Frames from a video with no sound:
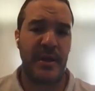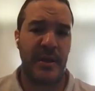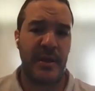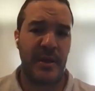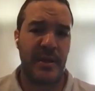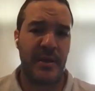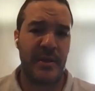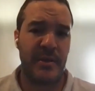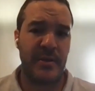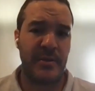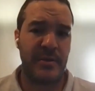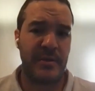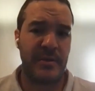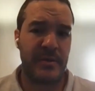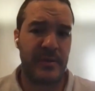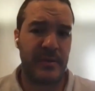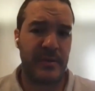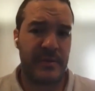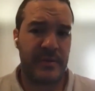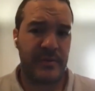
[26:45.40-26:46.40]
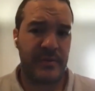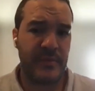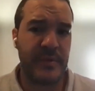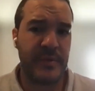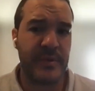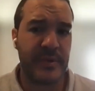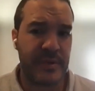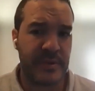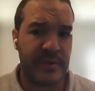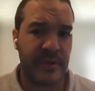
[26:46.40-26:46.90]
and just
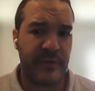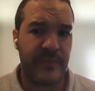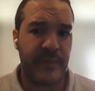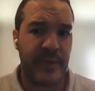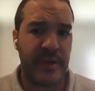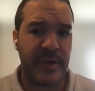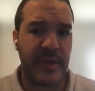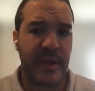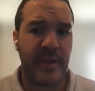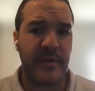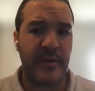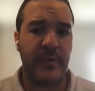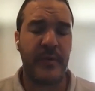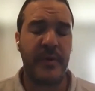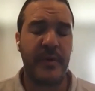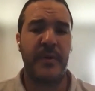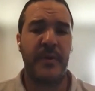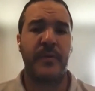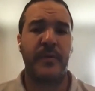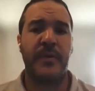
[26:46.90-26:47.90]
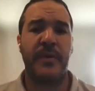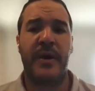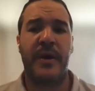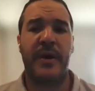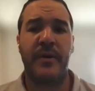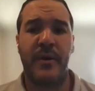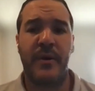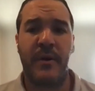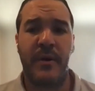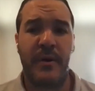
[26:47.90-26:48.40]
really self-medicating with
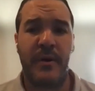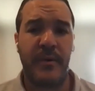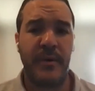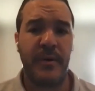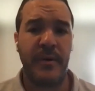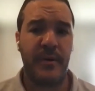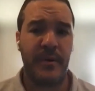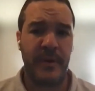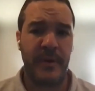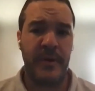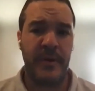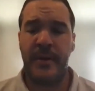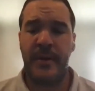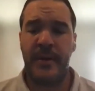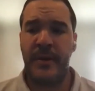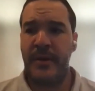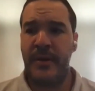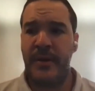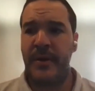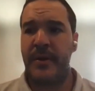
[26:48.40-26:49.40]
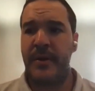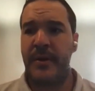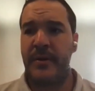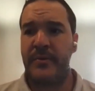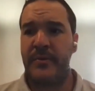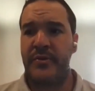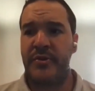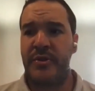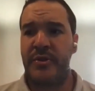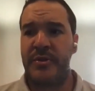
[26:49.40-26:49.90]
alcohol, where,
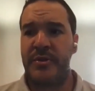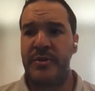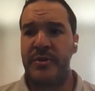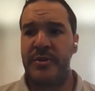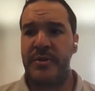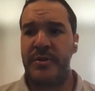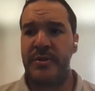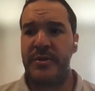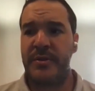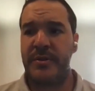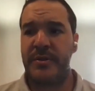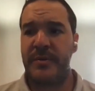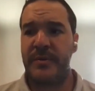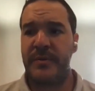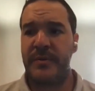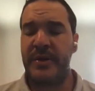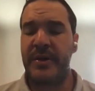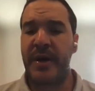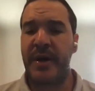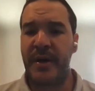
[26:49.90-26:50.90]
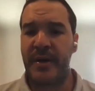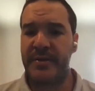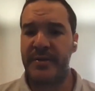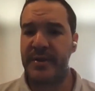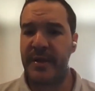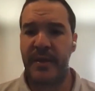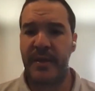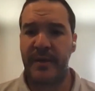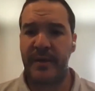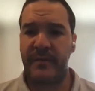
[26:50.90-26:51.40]
just because
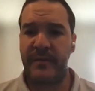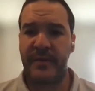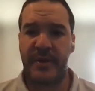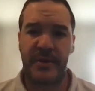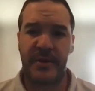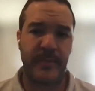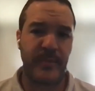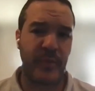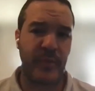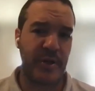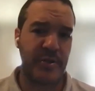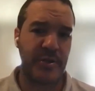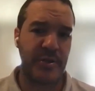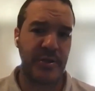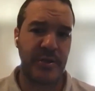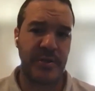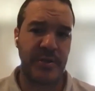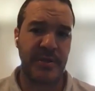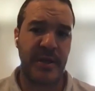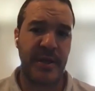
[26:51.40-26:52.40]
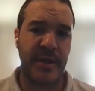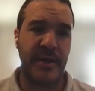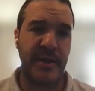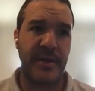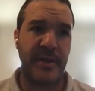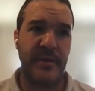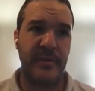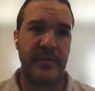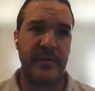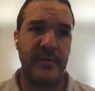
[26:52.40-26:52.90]
I think of the depression,
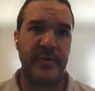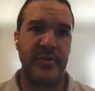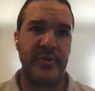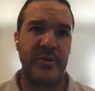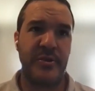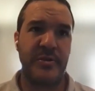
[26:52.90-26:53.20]
anxiety, would